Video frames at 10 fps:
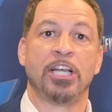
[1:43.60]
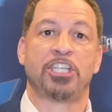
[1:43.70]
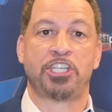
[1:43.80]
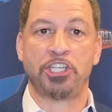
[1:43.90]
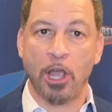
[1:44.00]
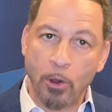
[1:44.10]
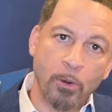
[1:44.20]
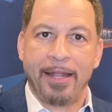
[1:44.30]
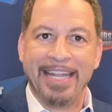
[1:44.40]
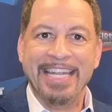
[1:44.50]
show.
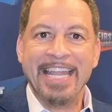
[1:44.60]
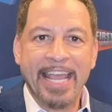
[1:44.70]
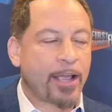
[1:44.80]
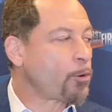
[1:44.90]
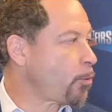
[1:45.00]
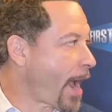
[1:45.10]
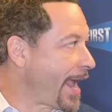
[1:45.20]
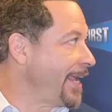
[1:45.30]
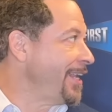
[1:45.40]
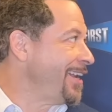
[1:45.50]
Nick
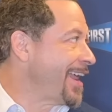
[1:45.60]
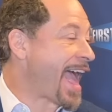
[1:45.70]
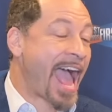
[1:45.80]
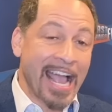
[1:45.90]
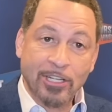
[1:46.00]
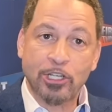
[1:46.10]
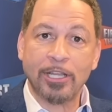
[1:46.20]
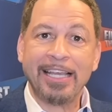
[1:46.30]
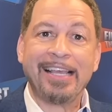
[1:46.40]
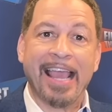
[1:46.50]
Wright
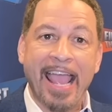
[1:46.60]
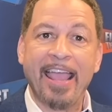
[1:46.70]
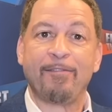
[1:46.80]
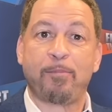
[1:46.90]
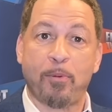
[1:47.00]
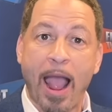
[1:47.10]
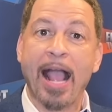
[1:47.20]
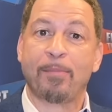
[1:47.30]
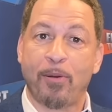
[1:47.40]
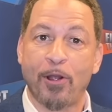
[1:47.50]
actually gave
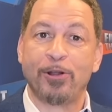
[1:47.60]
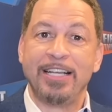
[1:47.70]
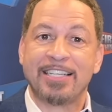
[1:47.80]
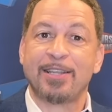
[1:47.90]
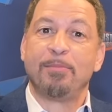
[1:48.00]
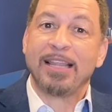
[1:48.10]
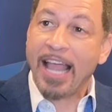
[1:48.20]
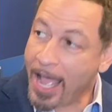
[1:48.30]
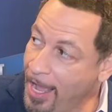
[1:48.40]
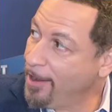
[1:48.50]
Brock Purdy some
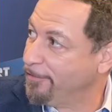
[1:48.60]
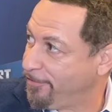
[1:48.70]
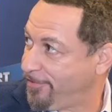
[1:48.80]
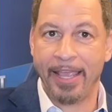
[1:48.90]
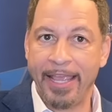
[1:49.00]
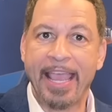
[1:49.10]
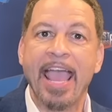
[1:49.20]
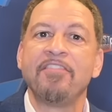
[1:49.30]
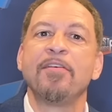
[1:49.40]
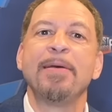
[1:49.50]
love. He
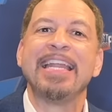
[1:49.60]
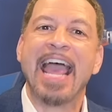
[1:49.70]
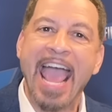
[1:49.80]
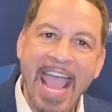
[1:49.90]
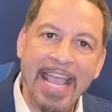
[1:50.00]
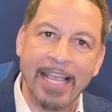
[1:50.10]
gave him an A.